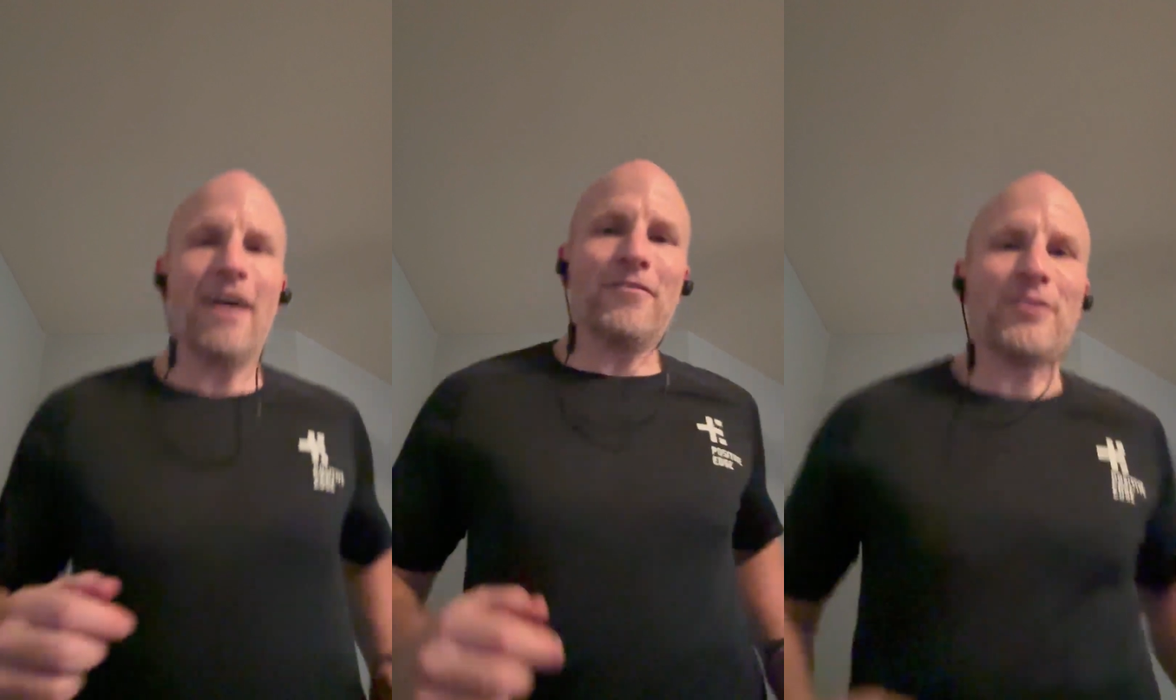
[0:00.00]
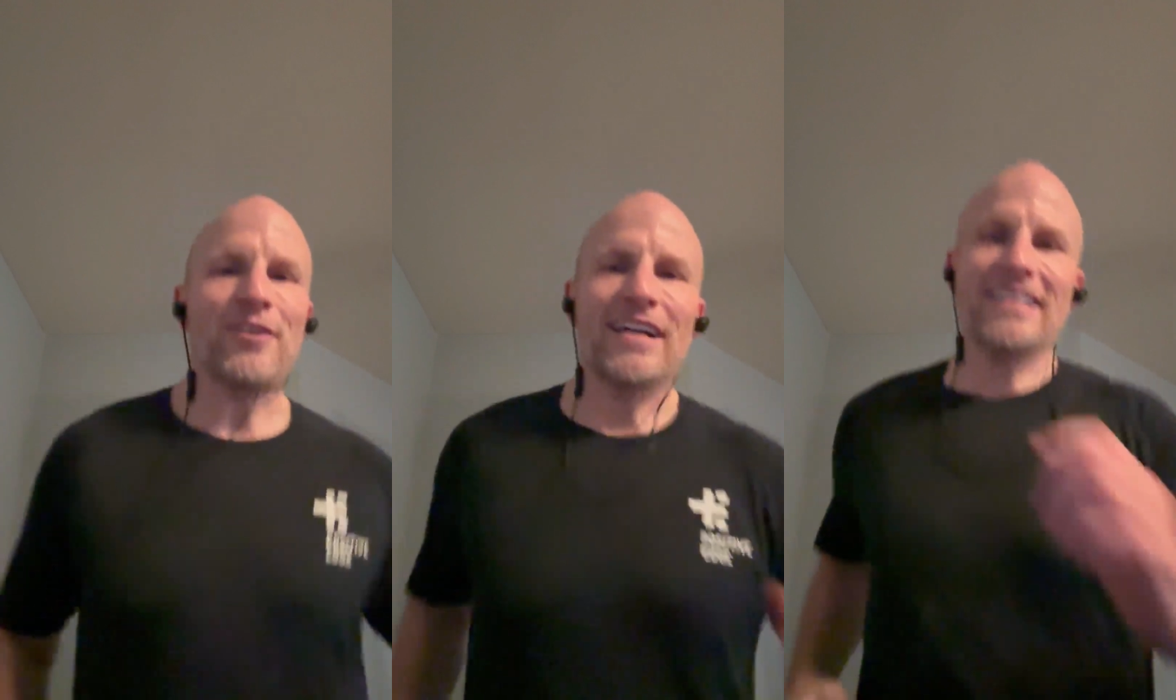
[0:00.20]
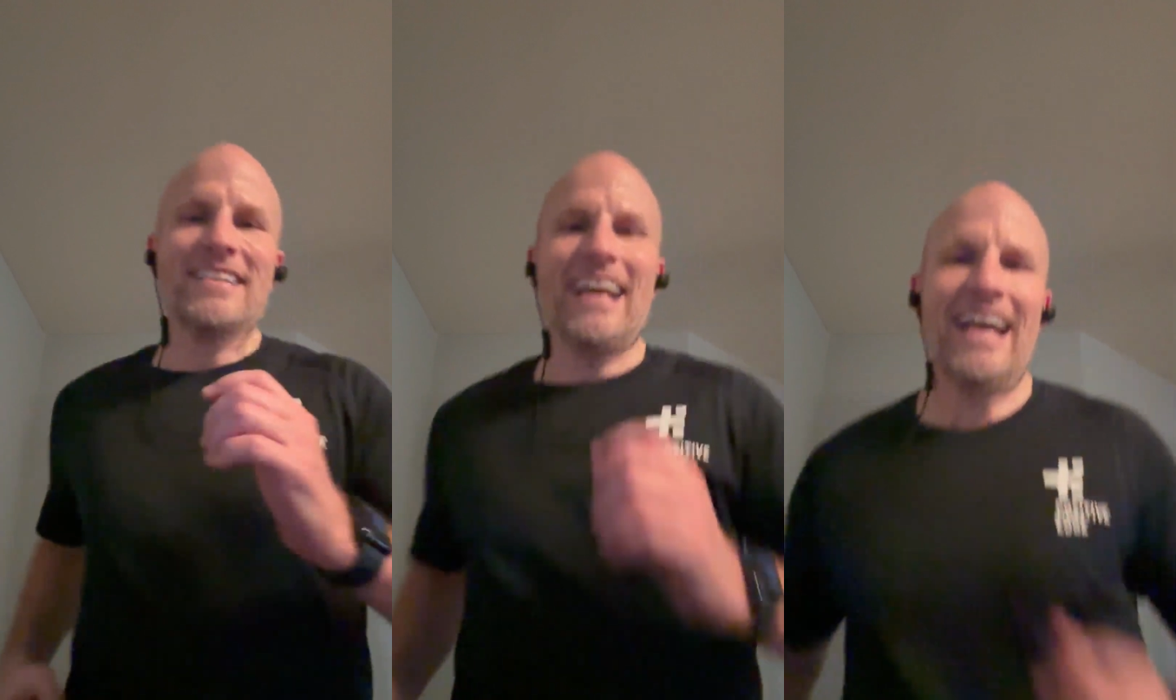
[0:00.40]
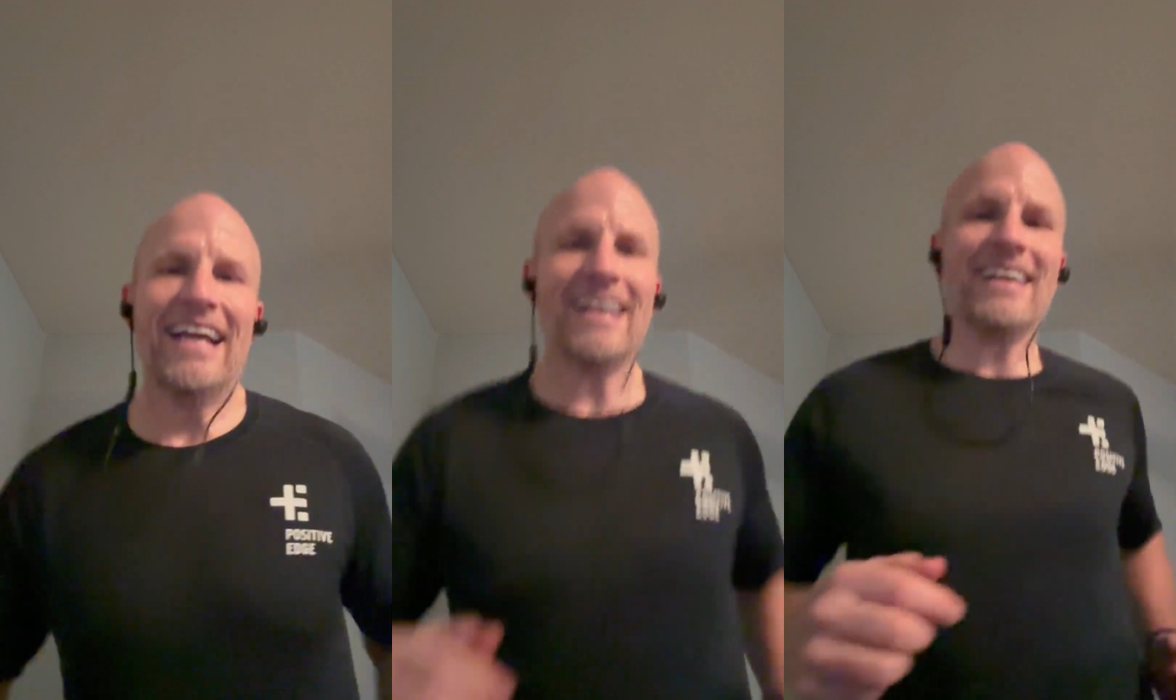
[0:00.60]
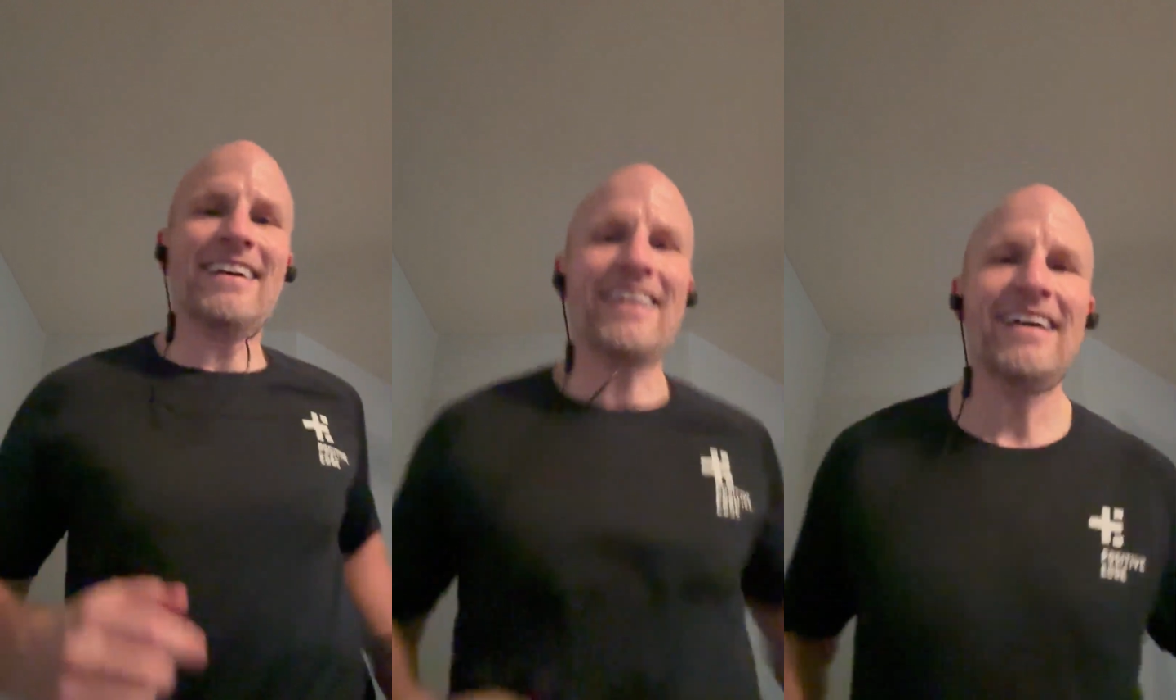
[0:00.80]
a great day.